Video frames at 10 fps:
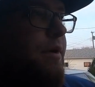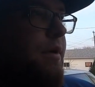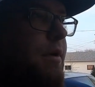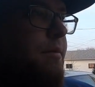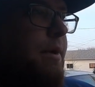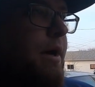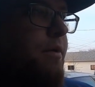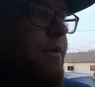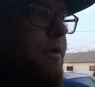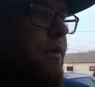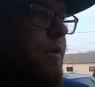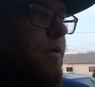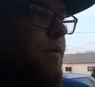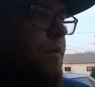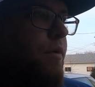about
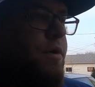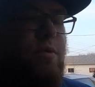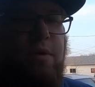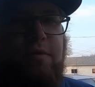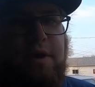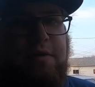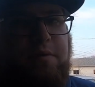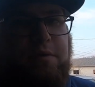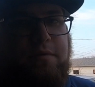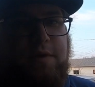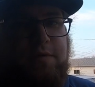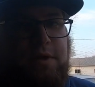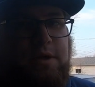$125 to $150